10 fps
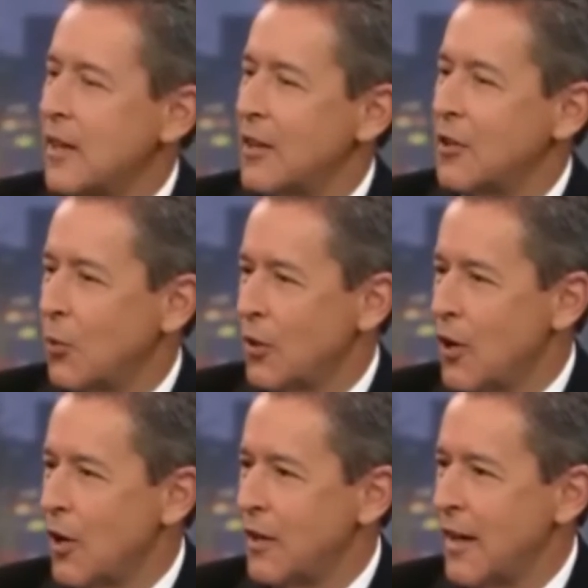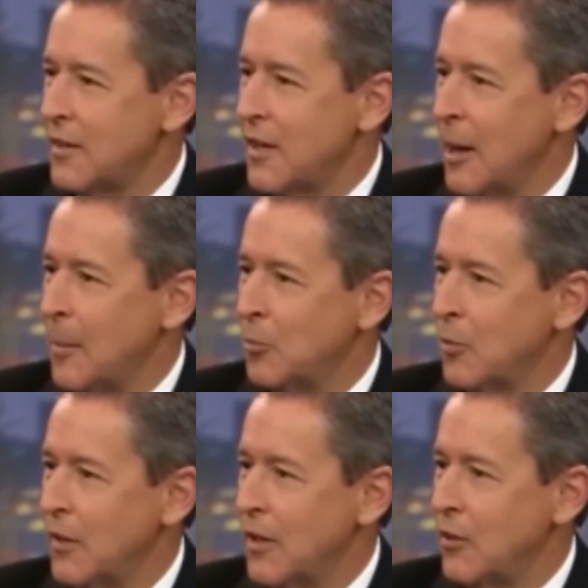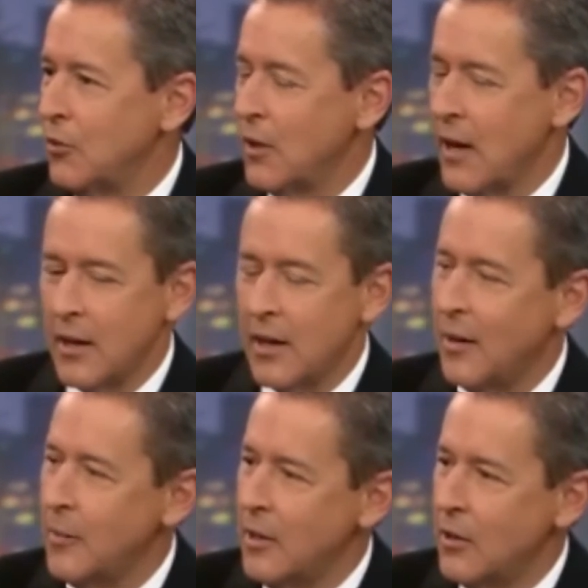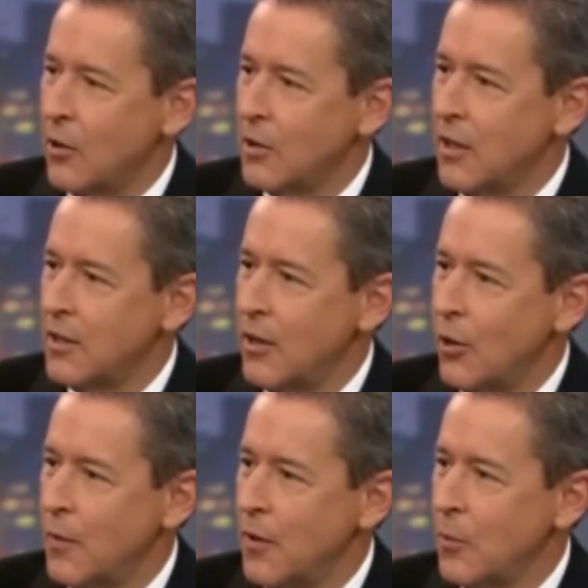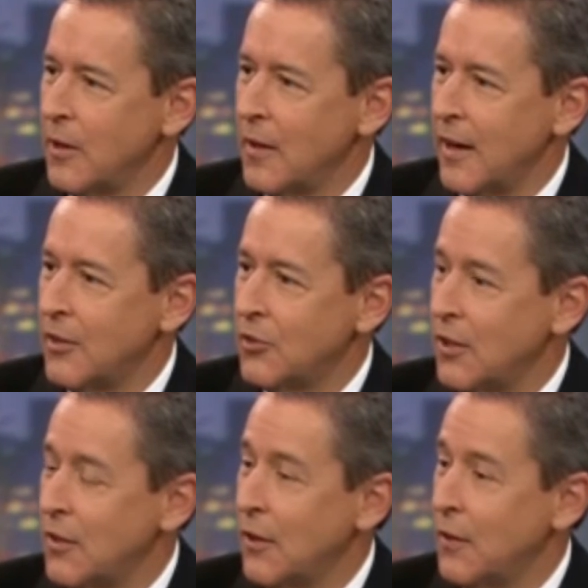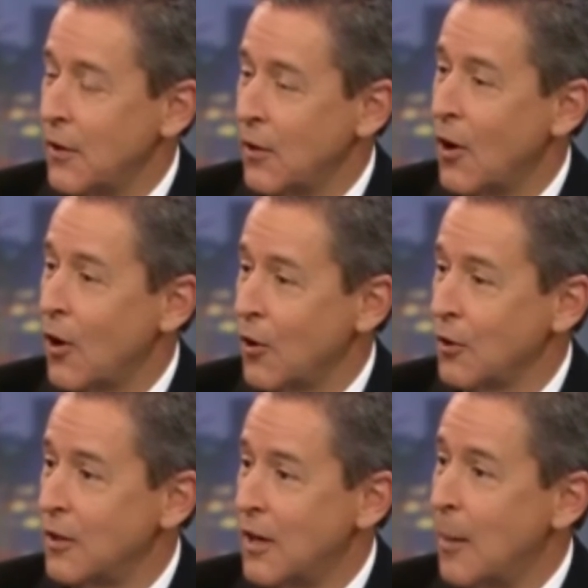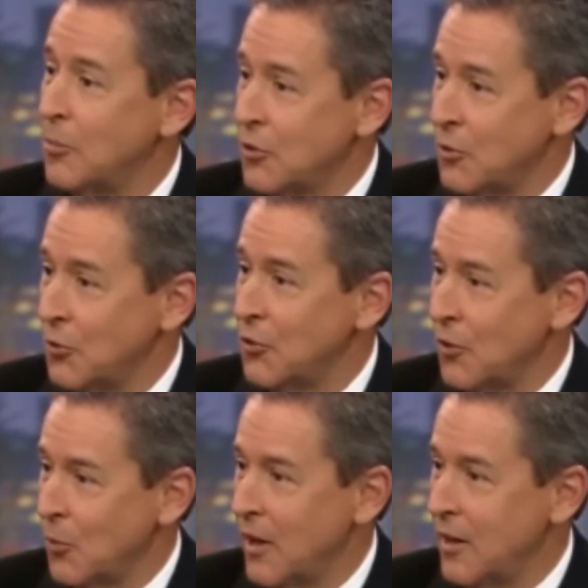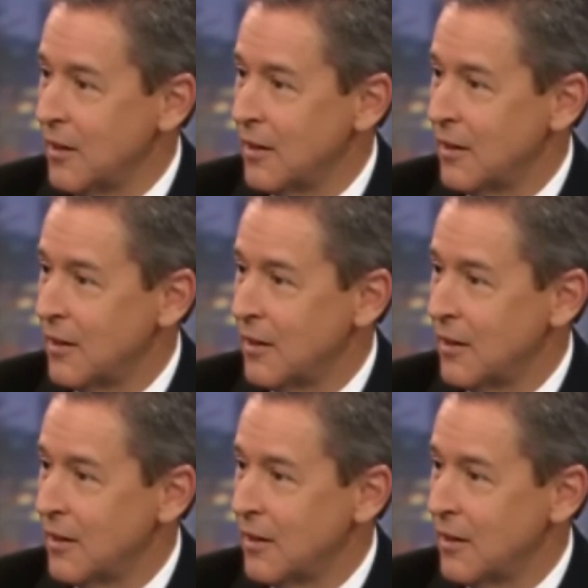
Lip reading: kind of going on at times with kids who kind of come in all gung-ho and then realize that there are obstacles in the way?